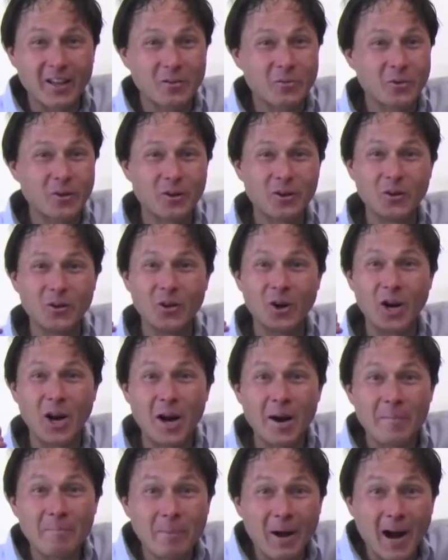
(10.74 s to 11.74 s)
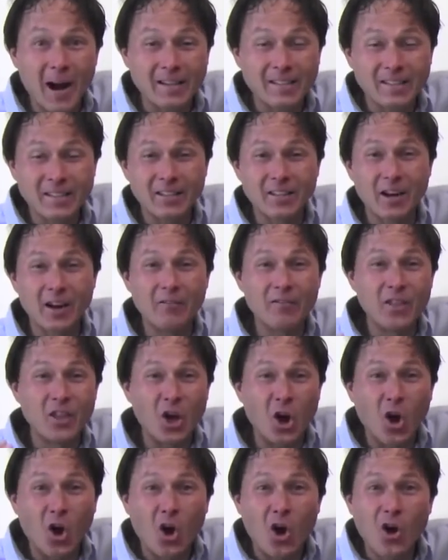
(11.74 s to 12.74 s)
is we're going to do an unboxing of
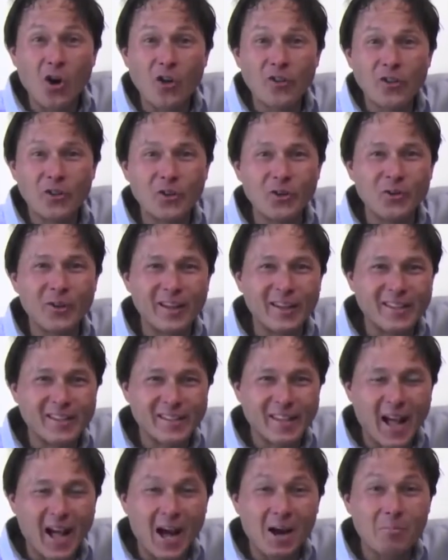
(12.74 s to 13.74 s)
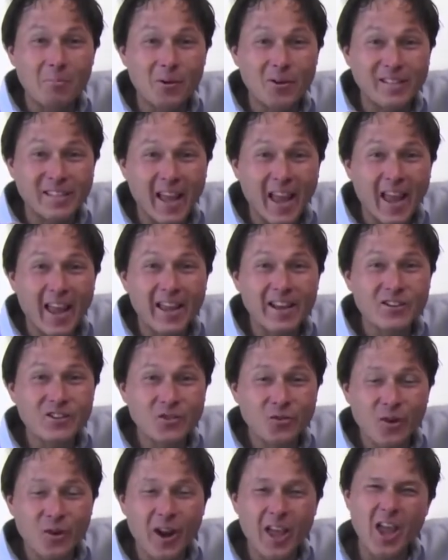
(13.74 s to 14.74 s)
the all-new Excalibur 10
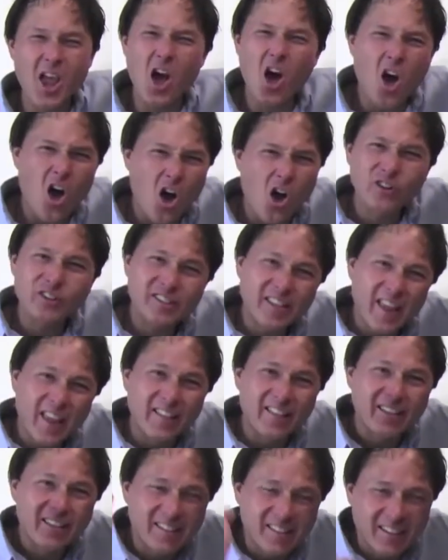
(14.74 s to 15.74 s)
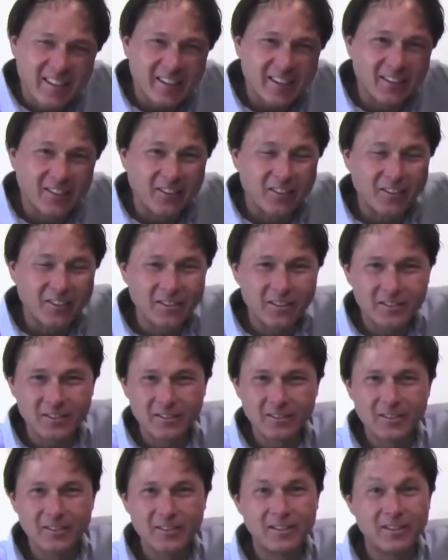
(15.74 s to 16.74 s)
tray all stainless steel
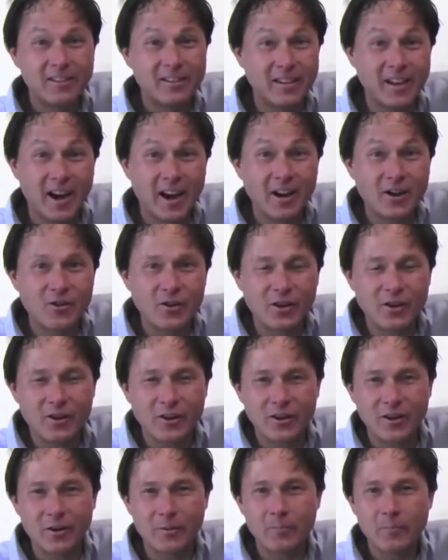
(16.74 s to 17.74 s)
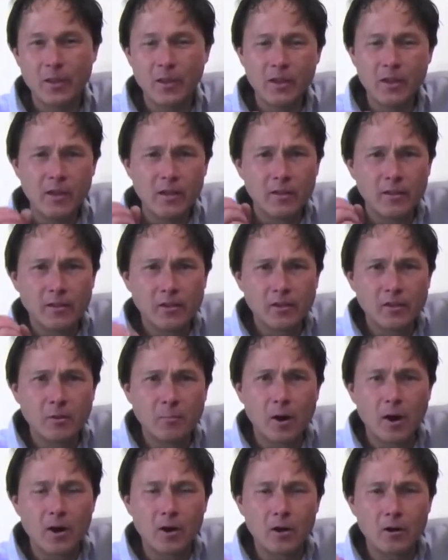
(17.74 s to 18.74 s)
dehydrator here. This is the
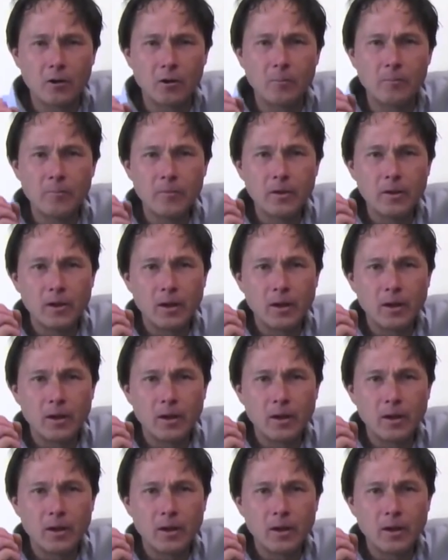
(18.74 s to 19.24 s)
model